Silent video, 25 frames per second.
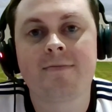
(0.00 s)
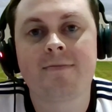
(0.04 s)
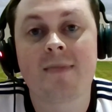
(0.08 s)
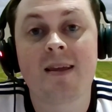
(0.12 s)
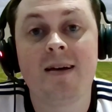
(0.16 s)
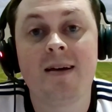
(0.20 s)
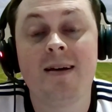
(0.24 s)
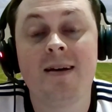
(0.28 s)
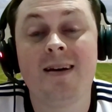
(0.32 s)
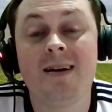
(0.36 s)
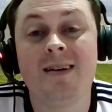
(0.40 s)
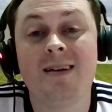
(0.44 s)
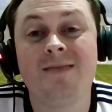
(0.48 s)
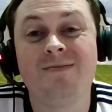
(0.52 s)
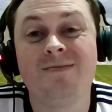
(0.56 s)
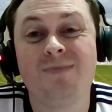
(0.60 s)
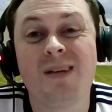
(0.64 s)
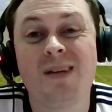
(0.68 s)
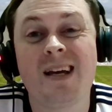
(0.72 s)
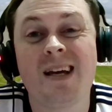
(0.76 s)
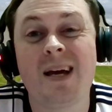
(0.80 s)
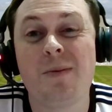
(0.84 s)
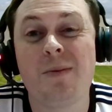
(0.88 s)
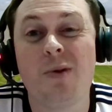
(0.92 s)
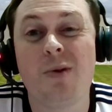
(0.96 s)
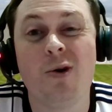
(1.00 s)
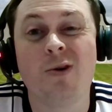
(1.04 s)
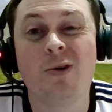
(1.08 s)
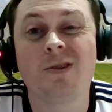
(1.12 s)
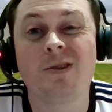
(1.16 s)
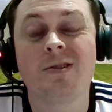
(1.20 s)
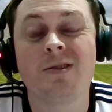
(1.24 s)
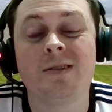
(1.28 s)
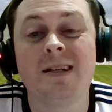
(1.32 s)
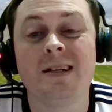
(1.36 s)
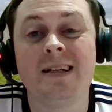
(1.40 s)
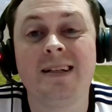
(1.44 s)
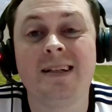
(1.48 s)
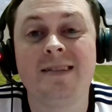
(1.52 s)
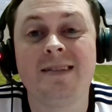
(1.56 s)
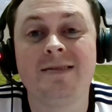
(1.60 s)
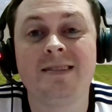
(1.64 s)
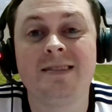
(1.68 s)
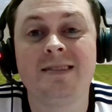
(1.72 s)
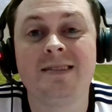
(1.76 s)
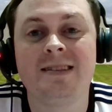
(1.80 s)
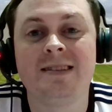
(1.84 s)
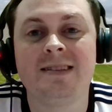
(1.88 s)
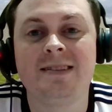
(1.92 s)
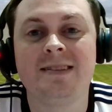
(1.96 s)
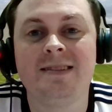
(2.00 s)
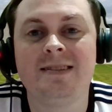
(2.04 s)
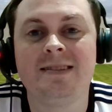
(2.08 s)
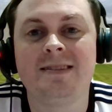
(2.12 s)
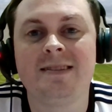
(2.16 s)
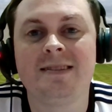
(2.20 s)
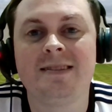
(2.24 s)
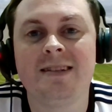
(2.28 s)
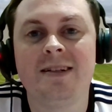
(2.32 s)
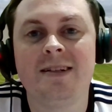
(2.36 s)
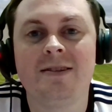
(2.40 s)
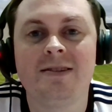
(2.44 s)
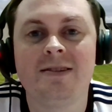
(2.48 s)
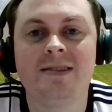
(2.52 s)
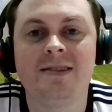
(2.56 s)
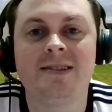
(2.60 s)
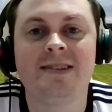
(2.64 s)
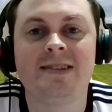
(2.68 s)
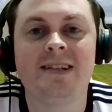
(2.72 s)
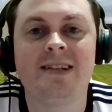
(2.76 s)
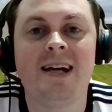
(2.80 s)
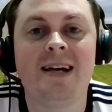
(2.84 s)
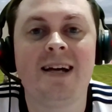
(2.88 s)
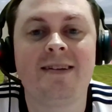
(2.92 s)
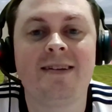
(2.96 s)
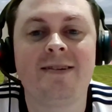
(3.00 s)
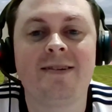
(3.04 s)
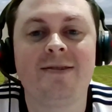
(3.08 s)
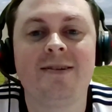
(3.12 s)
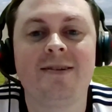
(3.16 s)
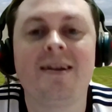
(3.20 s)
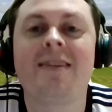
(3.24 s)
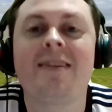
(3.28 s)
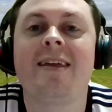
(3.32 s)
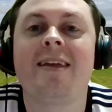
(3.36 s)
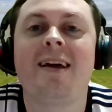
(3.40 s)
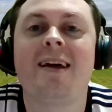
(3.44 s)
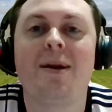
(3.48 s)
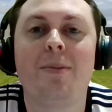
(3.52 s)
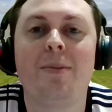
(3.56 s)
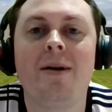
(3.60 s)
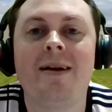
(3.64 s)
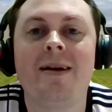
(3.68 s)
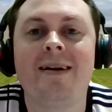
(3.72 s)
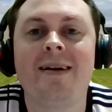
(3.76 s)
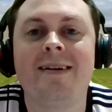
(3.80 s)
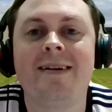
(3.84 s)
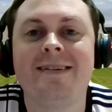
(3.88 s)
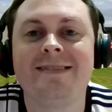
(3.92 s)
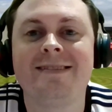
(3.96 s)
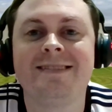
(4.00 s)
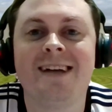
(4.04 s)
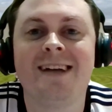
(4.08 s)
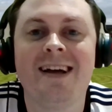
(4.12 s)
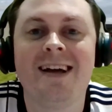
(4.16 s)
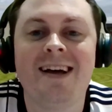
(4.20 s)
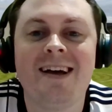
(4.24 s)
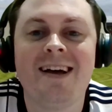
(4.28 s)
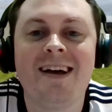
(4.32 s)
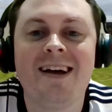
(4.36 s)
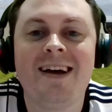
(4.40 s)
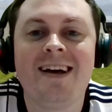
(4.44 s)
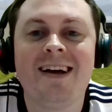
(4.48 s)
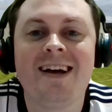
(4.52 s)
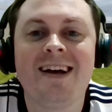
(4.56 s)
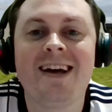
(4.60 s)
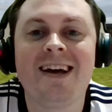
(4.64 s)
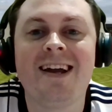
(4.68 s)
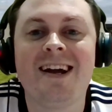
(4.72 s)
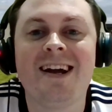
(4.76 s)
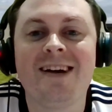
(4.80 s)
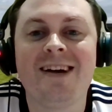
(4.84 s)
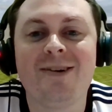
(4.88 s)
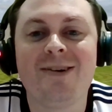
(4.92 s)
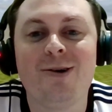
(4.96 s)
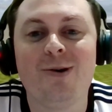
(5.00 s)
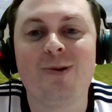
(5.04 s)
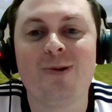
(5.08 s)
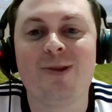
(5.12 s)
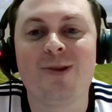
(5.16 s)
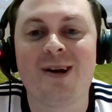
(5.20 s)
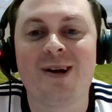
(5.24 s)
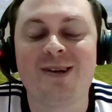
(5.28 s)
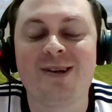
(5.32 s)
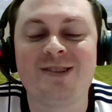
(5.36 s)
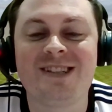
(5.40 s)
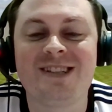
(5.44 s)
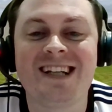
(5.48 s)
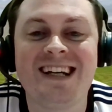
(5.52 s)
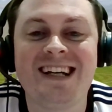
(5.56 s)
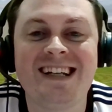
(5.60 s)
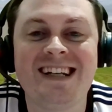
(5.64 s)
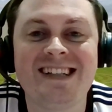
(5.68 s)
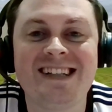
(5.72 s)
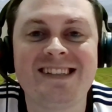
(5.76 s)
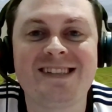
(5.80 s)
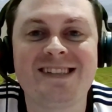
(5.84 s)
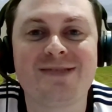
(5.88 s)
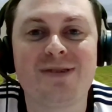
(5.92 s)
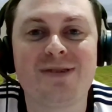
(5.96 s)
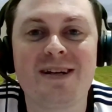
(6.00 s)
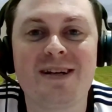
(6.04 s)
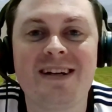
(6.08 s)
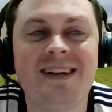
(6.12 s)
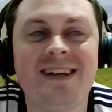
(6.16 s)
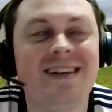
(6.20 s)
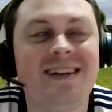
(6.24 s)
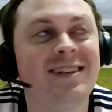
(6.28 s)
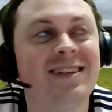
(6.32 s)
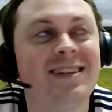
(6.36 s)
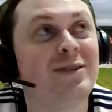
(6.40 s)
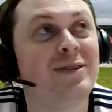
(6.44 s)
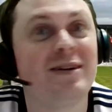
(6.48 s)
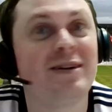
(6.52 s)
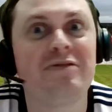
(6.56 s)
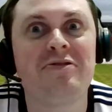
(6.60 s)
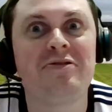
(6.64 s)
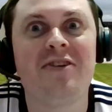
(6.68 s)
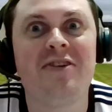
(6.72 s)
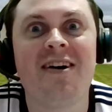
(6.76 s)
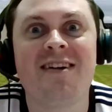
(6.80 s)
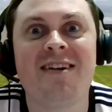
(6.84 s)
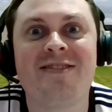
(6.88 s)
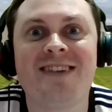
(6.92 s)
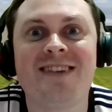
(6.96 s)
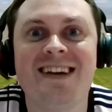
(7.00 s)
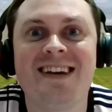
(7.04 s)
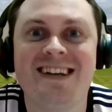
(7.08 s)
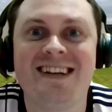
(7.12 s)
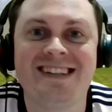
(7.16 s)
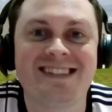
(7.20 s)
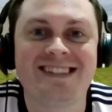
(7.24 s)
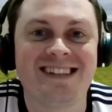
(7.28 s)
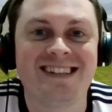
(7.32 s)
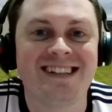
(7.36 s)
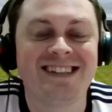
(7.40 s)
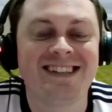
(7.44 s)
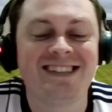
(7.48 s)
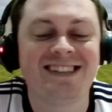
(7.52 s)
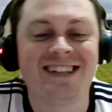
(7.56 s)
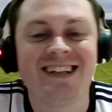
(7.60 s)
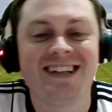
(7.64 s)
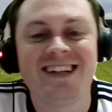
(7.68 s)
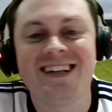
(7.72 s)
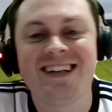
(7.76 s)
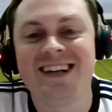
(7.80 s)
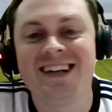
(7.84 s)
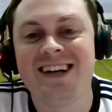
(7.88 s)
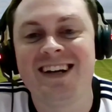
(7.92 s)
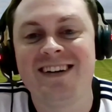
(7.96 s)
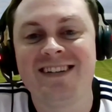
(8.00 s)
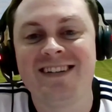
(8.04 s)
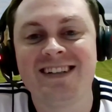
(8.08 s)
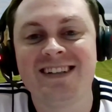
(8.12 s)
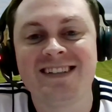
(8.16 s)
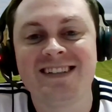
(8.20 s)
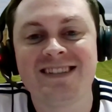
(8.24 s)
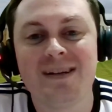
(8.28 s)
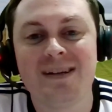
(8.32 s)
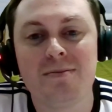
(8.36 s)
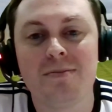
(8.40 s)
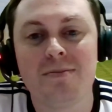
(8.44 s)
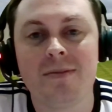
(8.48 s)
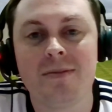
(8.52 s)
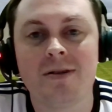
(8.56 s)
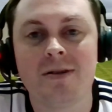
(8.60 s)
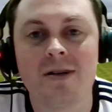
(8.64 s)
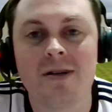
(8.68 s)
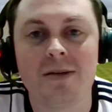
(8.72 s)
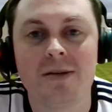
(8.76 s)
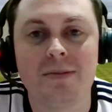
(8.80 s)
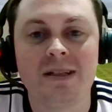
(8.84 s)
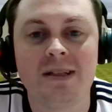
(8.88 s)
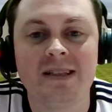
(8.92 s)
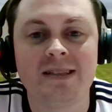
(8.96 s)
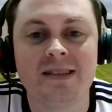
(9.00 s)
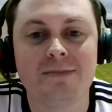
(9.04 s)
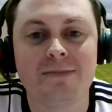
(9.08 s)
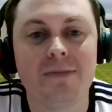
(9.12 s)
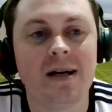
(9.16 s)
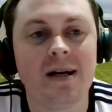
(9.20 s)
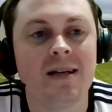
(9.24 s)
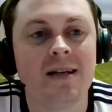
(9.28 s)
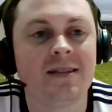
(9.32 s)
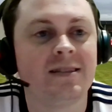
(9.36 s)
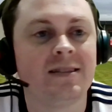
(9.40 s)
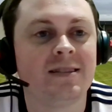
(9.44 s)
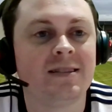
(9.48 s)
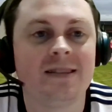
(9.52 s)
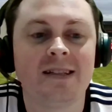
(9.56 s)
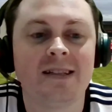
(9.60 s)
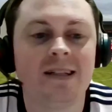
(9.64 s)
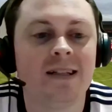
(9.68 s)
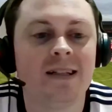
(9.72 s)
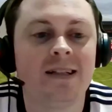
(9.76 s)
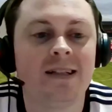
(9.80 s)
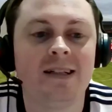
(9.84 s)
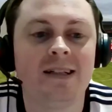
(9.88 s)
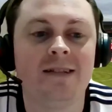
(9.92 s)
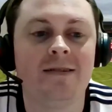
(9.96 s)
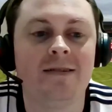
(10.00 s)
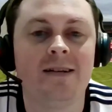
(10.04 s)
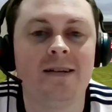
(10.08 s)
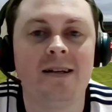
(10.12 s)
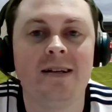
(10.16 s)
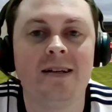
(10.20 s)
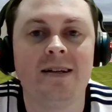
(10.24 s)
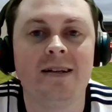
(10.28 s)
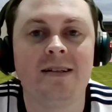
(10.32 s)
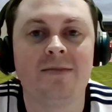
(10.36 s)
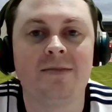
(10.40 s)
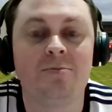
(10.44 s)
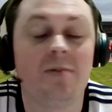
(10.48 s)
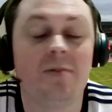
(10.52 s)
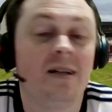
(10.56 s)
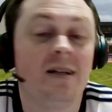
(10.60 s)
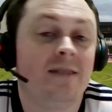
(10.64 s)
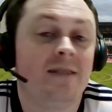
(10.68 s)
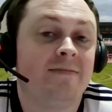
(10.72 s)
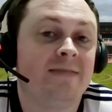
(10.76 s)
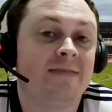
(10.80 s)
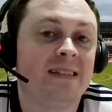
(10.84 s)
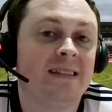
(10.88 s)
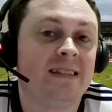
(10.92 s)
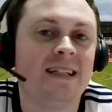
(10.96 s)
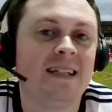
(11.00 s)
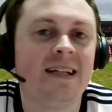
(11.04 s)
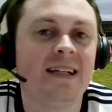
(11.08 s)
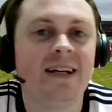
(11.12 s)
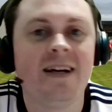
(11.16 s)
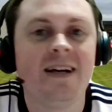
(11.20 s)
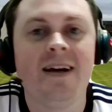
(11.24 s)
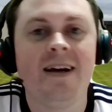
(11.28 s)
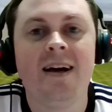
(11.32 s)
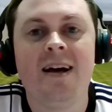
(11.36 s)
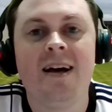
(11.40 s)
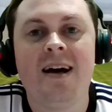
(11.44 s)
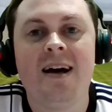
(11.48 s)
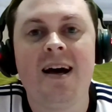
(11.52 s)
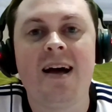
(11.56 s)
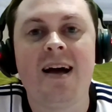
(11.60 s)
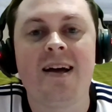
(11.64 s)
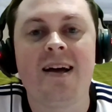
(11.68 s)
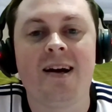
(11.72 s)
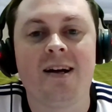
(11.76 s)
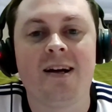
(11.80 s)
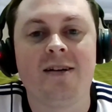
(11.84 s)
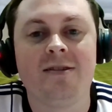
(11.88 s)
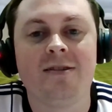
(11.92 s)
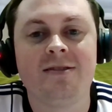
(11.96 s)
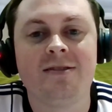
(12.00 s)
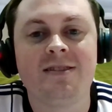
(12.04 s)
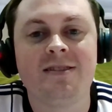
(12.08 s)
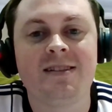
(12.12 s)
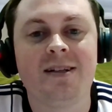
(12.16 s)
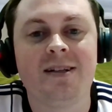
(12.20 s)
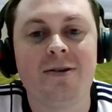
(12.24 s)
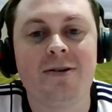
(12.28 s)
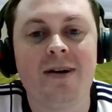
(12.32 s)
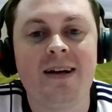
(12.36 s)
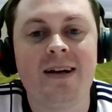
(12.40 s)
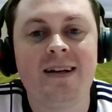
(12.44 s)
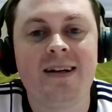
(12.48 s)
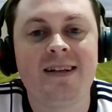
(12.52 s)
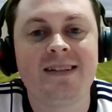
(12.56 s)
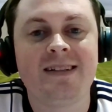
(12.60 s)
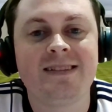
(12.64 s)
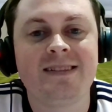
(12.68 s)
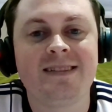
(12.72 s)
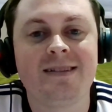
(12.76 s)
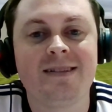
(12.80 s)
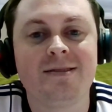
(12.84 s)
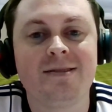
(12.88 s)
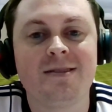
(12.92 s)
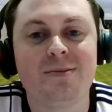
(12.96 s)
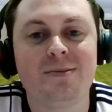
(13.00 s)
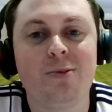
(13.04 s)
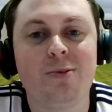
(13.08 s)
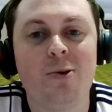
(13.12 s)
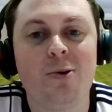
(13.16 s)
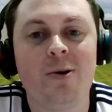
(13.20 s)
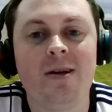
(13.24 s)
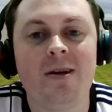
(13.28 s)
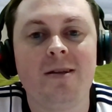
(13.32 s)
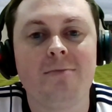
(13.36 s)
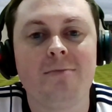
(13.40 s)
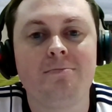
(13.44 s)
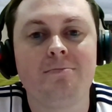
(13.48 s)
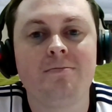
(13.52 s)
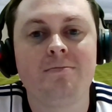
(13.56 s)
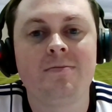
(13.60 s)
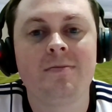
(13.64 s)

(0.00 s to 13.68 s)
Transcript: yeah, became hooked really, which is sad when I think about it. All those years, 20, 25 years this year, in December. I mean, it's mad. It really is. But hey ho, still here, still supporting them.